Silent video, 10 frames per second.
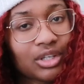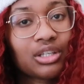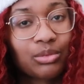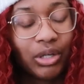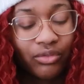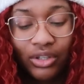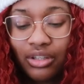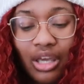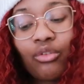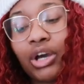is
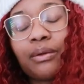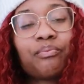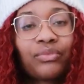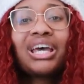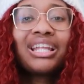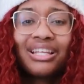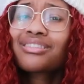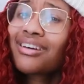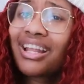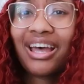perfect. Anyway,
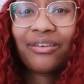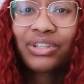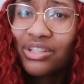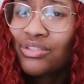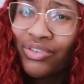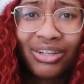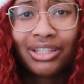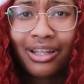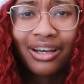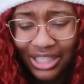that's all I have for this
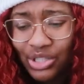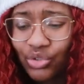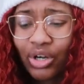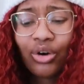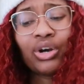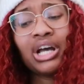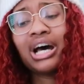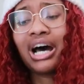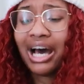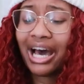very long intro.
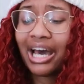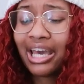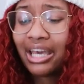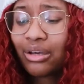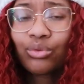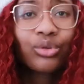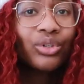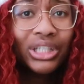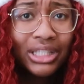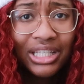I
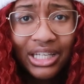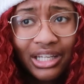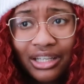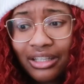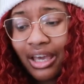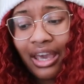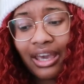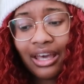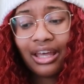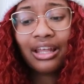will get to knitting
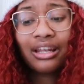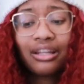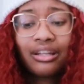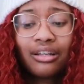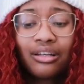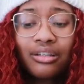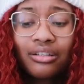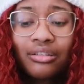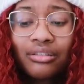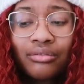and
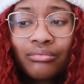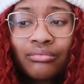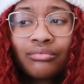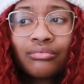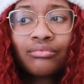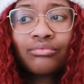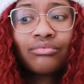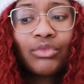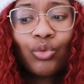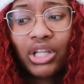
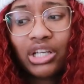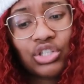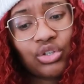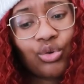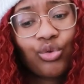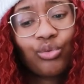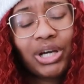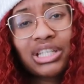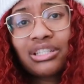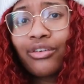will I show
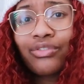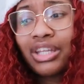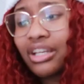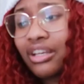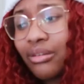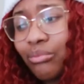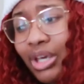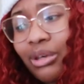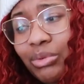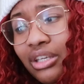myself knitting?
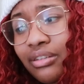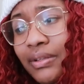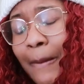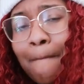Maybe.